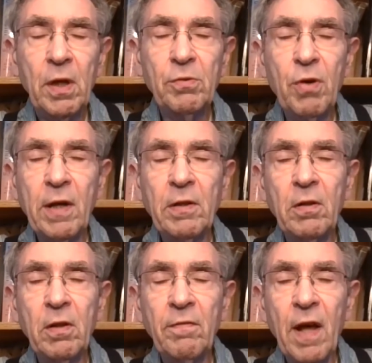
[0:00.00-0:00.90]
trying to
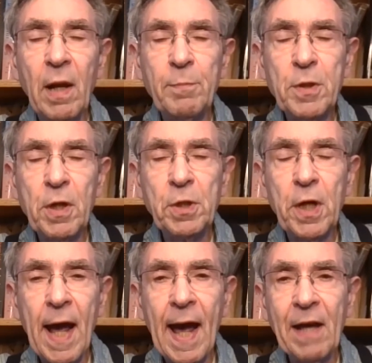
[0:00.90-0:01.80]
develop such
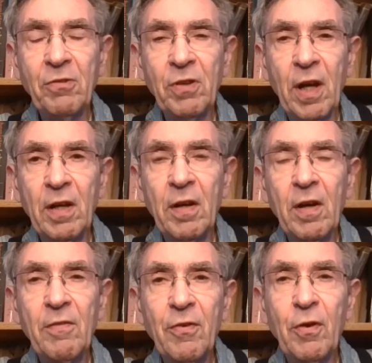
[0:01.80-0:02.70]
an assay
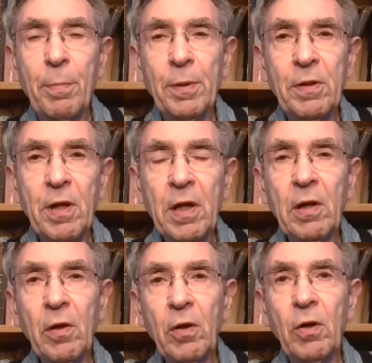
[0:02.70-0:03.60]
for a
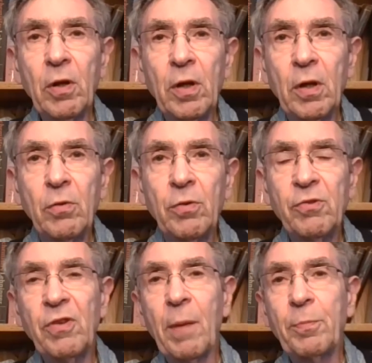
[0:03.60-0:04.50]
particular
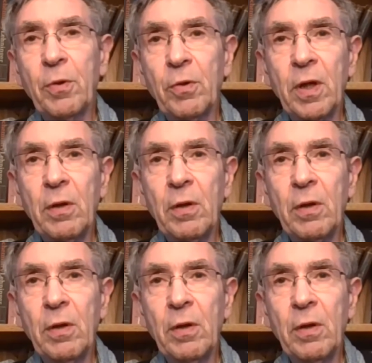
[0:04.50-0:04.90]
receptor.